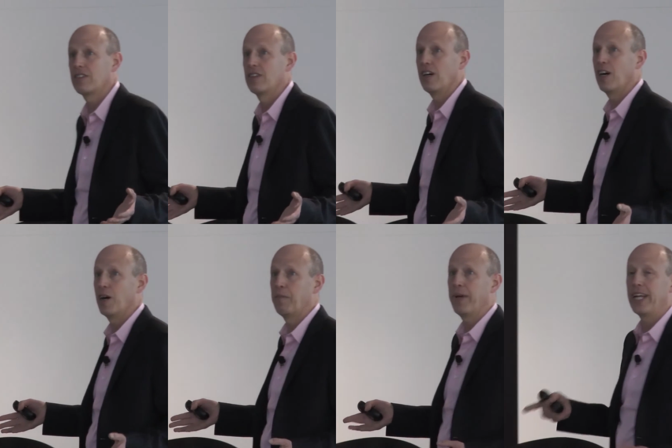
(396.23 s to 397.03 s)

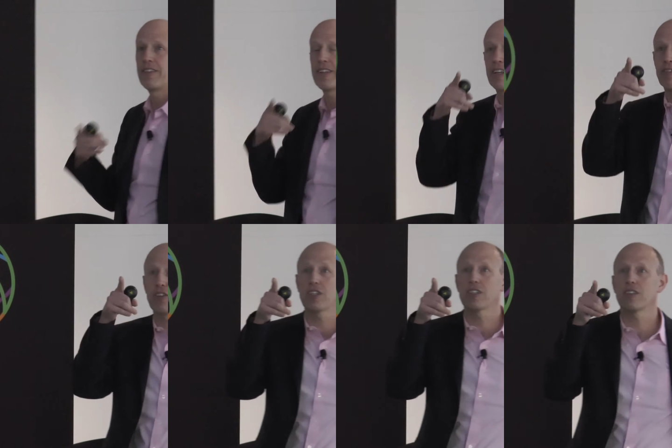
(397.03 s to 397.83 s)
And I think if you
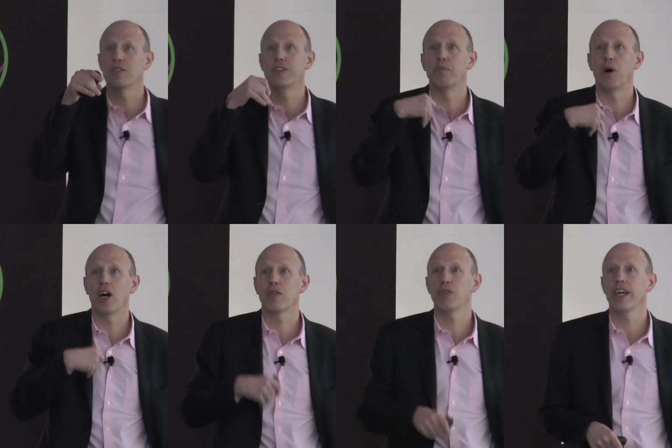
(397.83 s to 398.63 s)
look at the
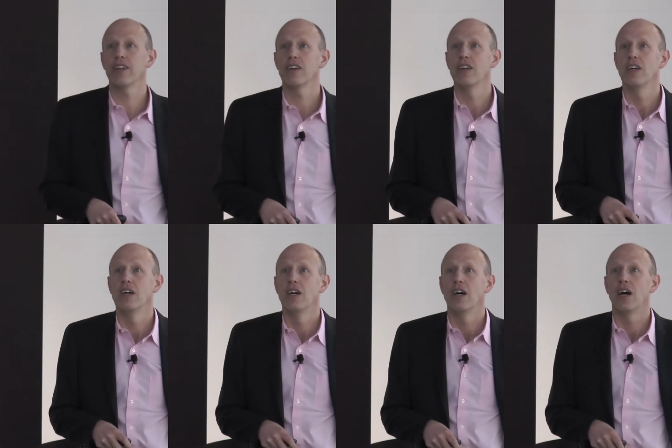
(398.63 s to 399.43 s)
bottom red,
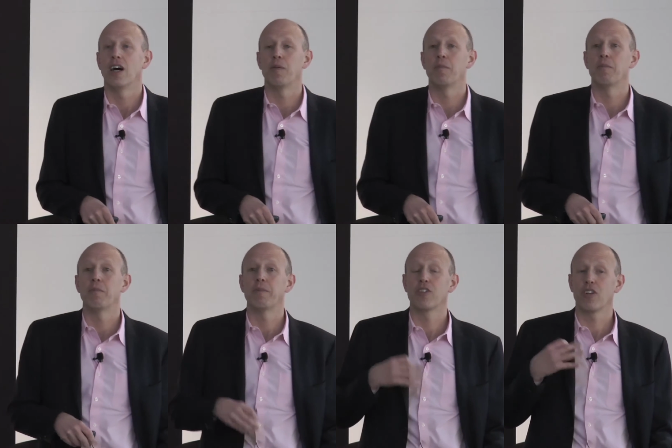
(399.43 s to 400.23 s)

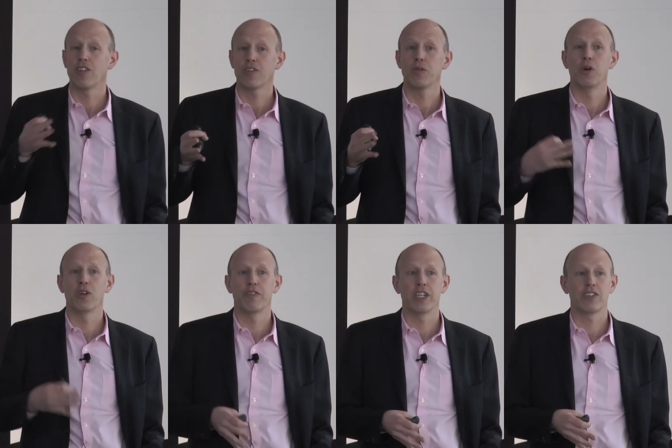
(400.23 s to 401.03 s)
there's also a
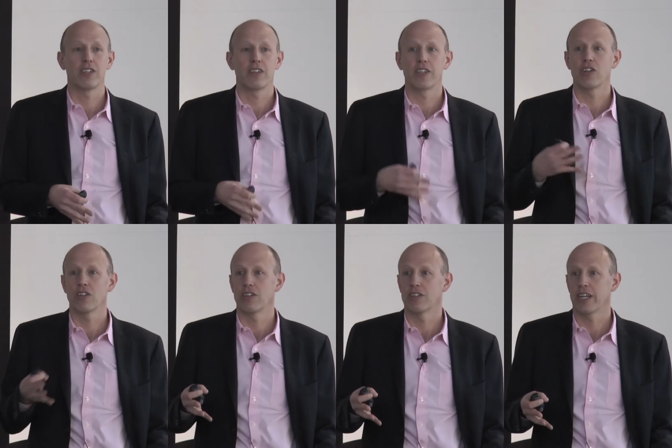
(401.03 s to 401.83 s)
motivation that the
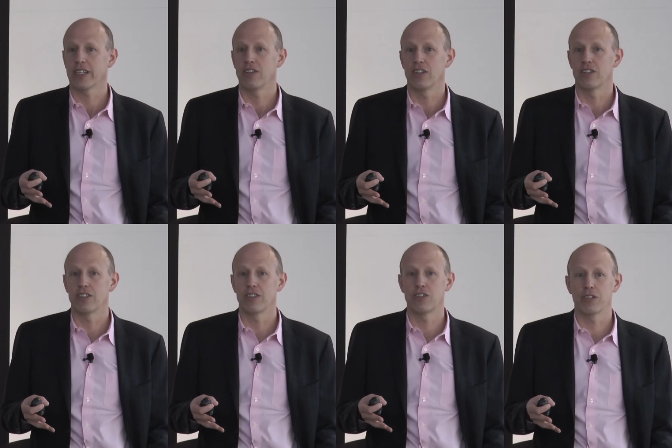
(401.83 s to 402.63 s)
earlier technology
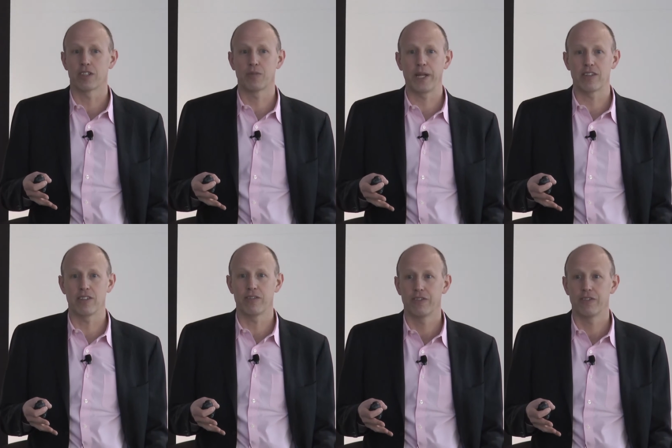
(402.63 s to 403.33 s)
is too expensive.